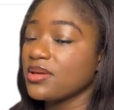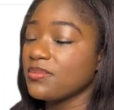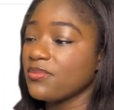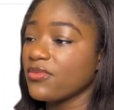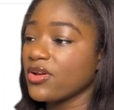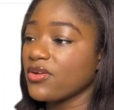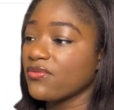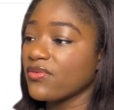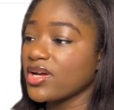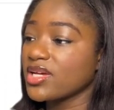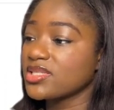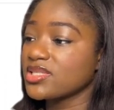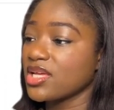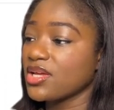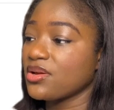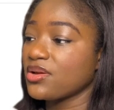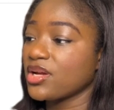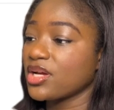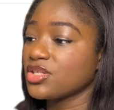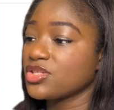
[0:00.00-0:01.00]
breakfast, then
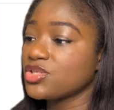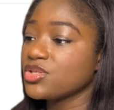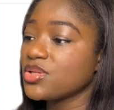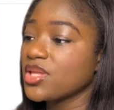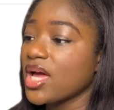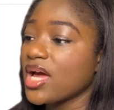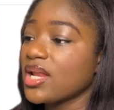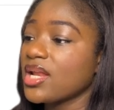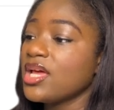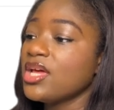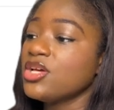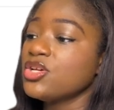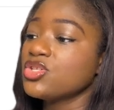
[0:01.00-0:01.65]
you can do that.